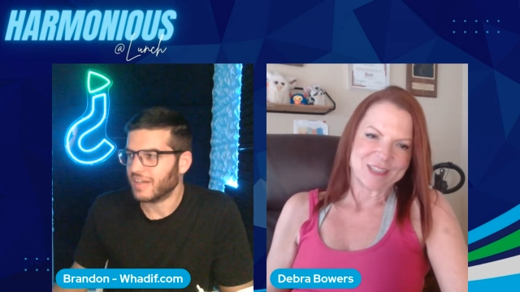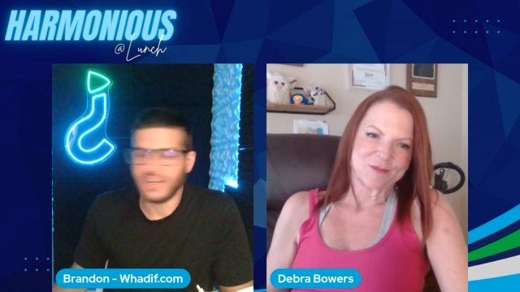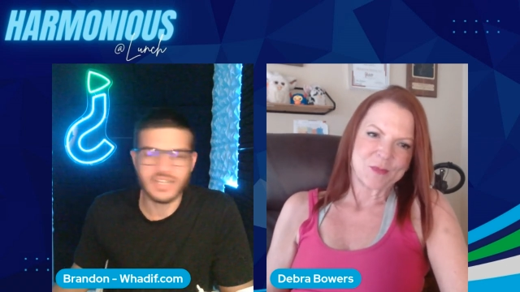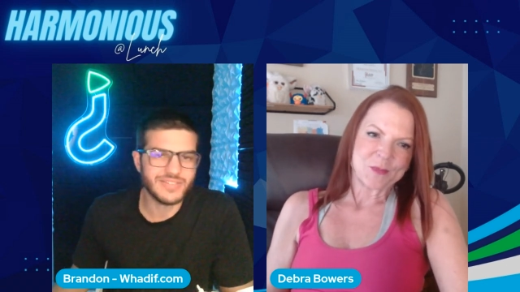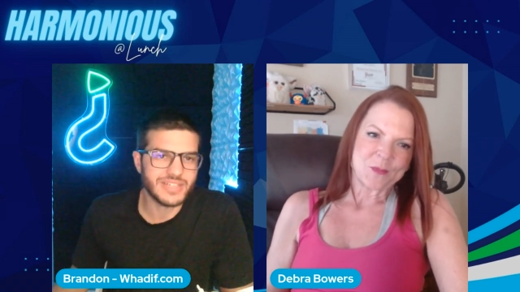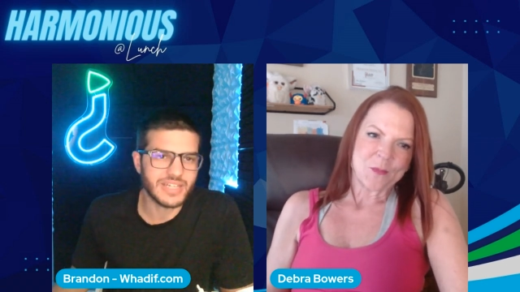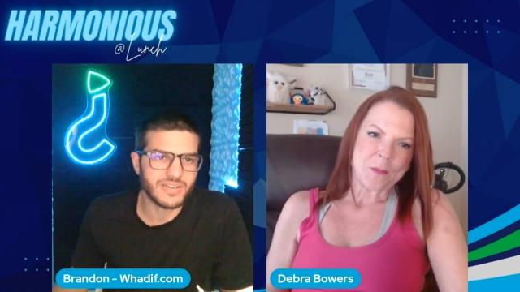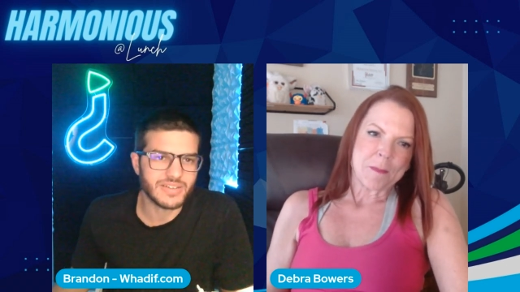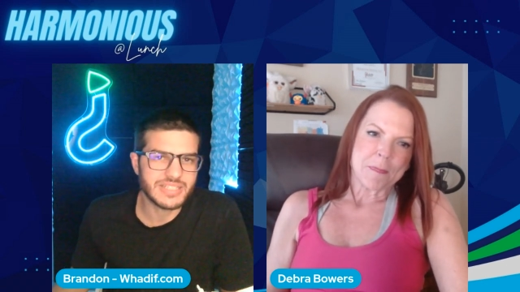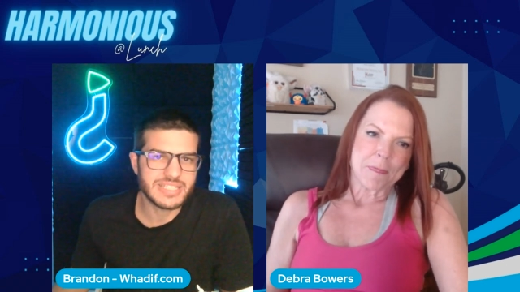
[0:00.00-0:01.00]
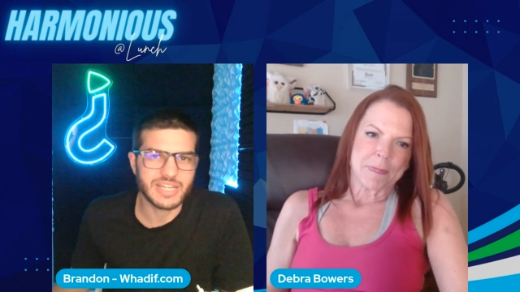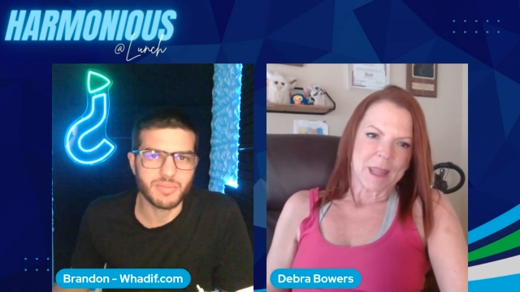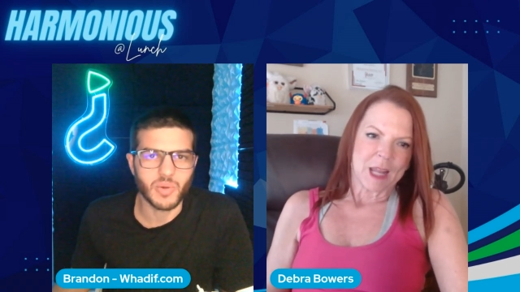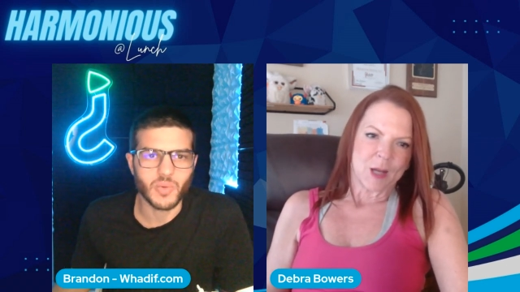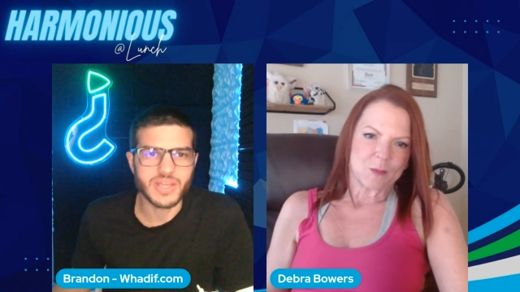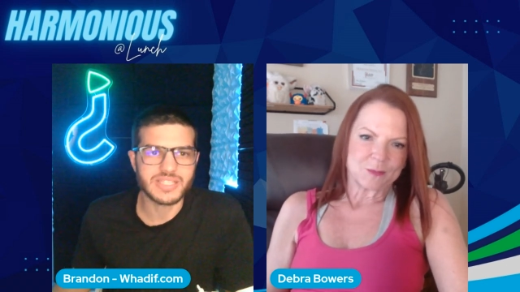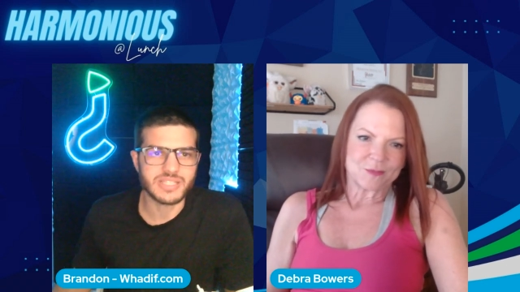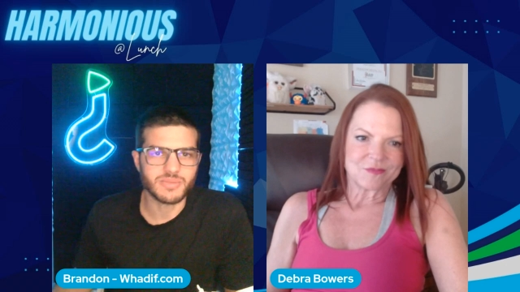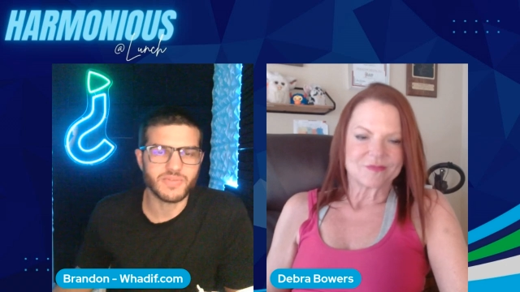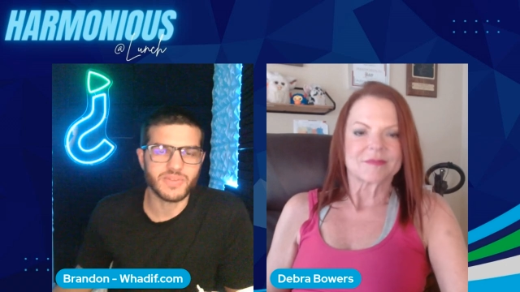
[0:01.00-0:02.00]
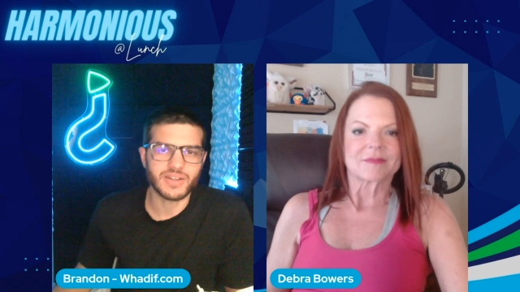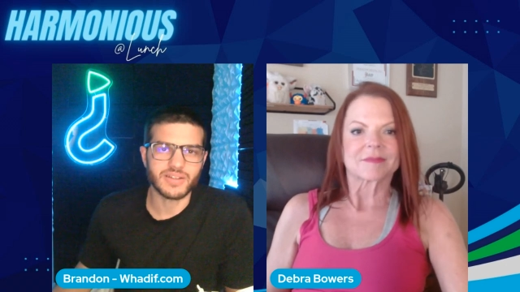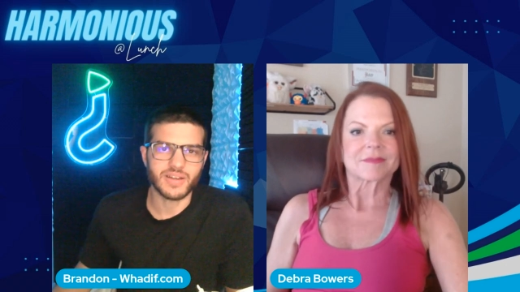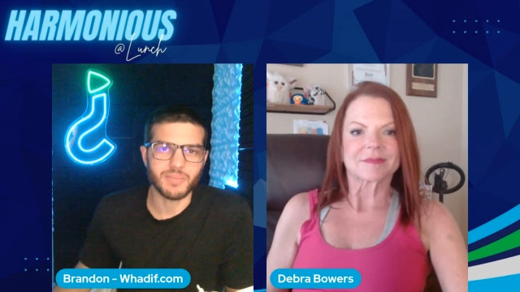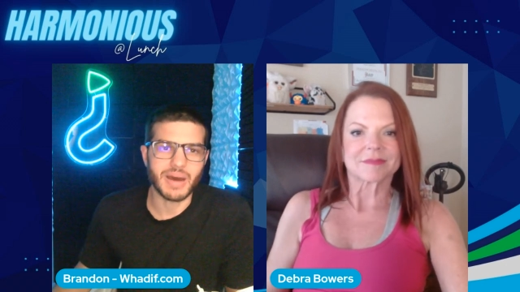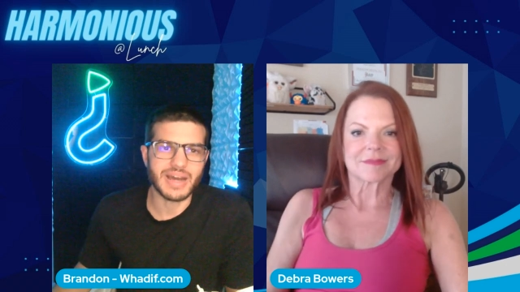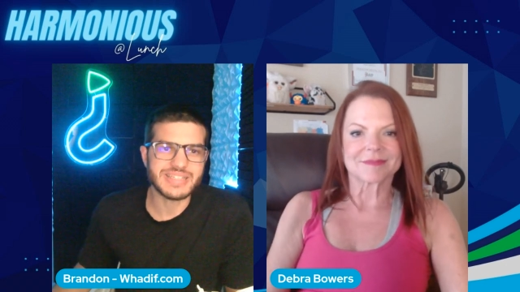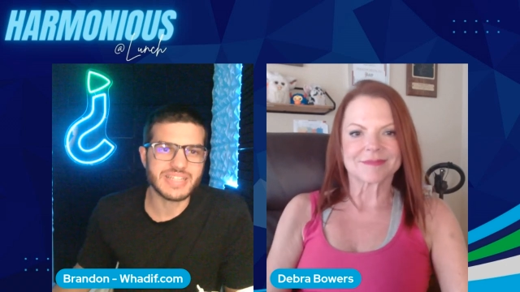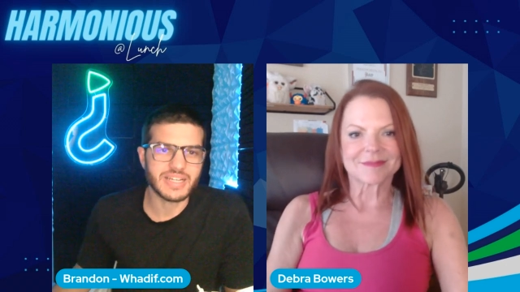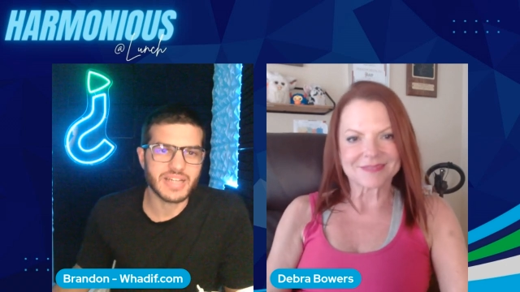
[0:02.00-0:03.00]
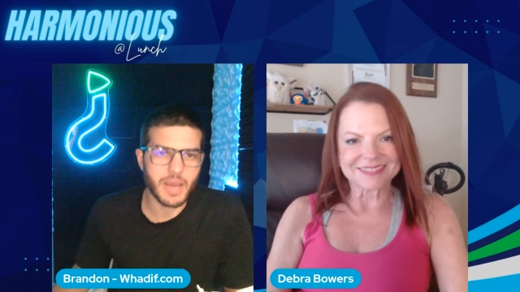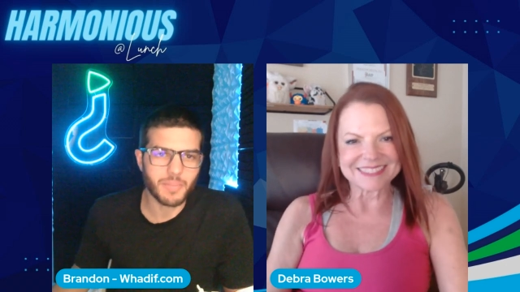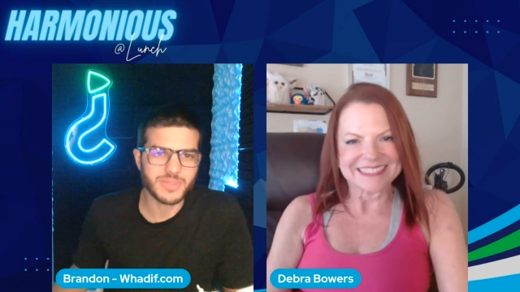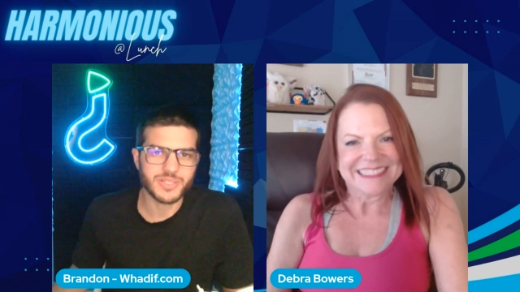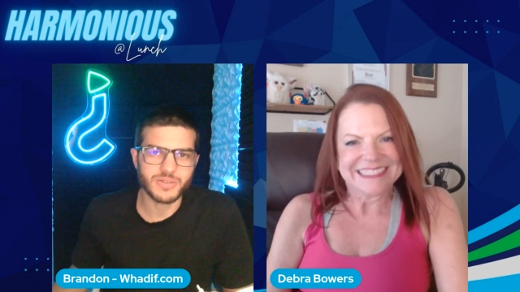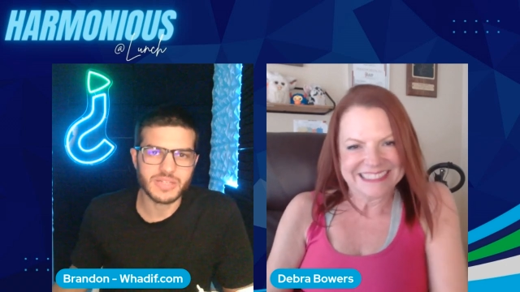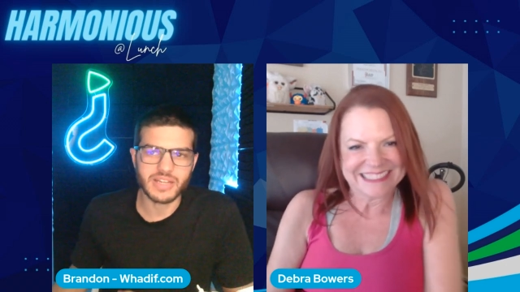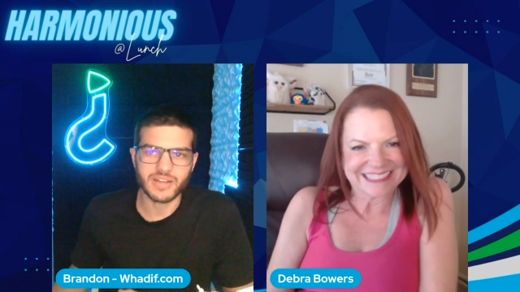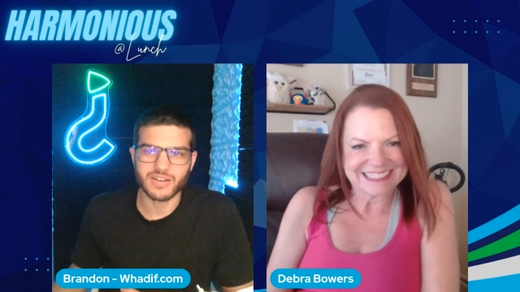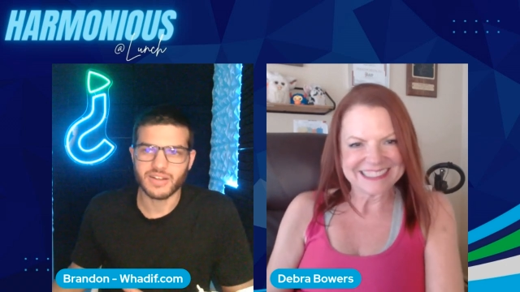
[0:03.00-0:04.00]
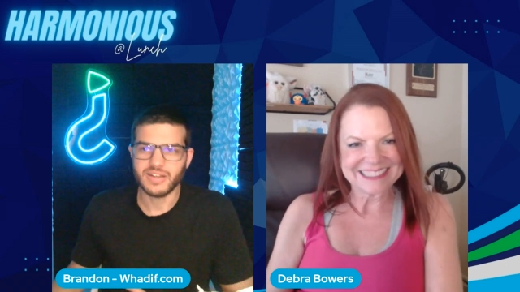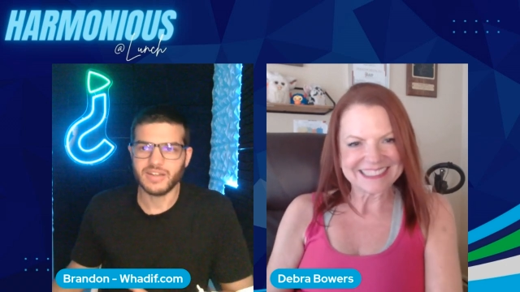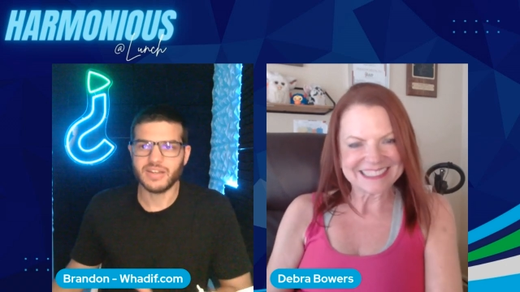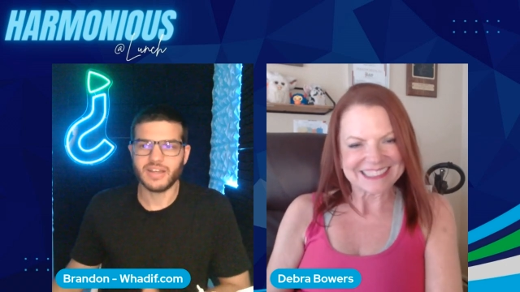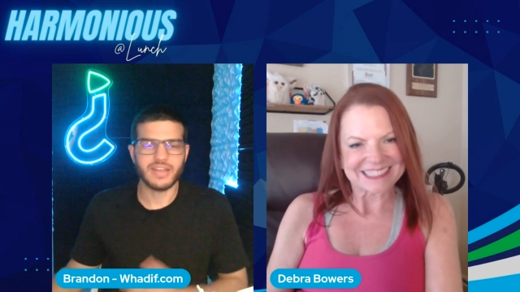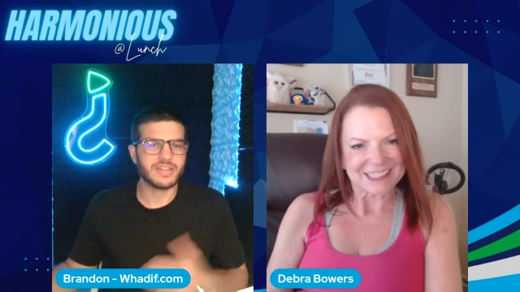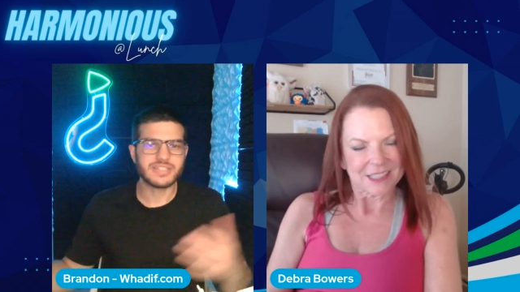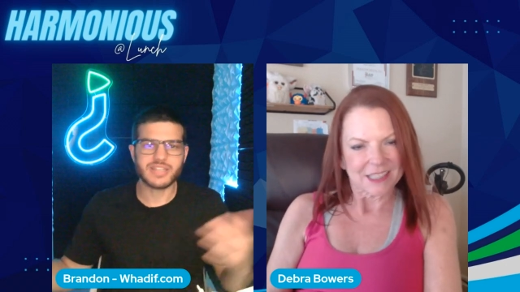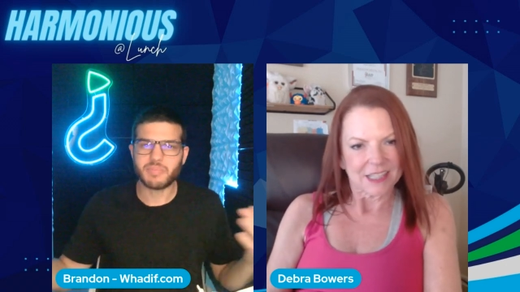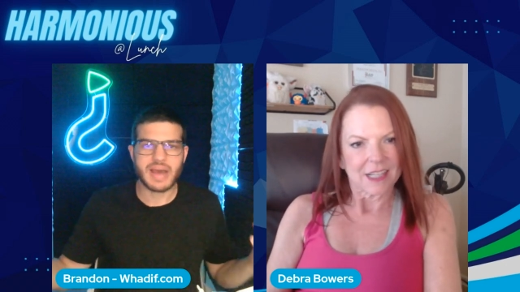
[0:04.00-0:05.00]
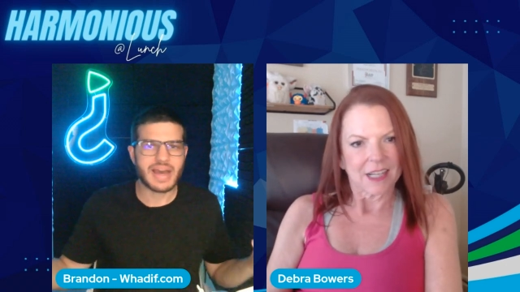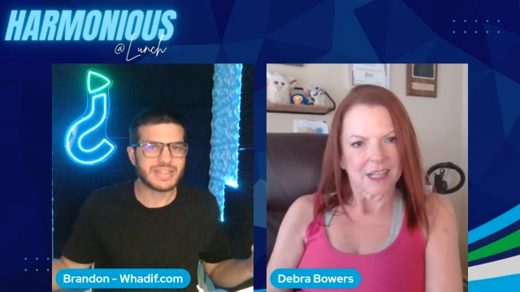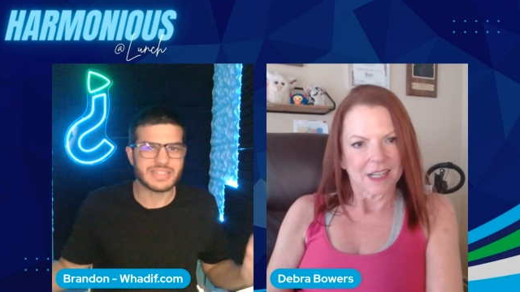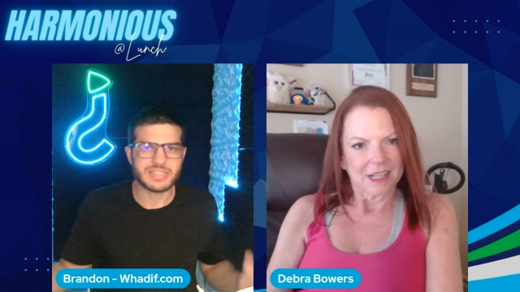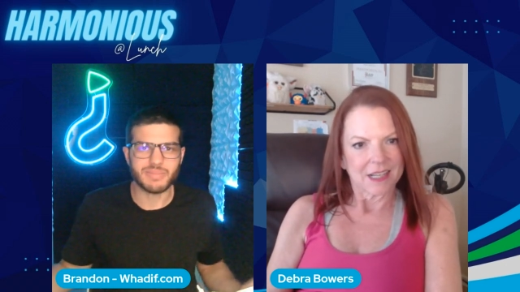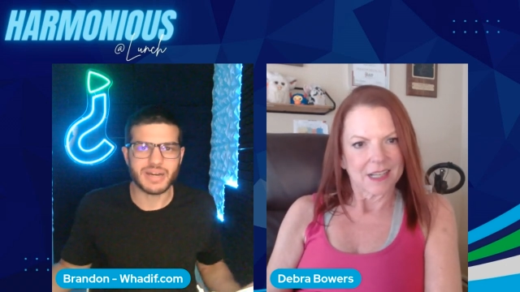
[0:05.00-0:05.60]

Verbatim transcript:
Speaker 1: I don't even know, at least a couple of weeks since we've done a, a mindset episode here. And let's unpack this a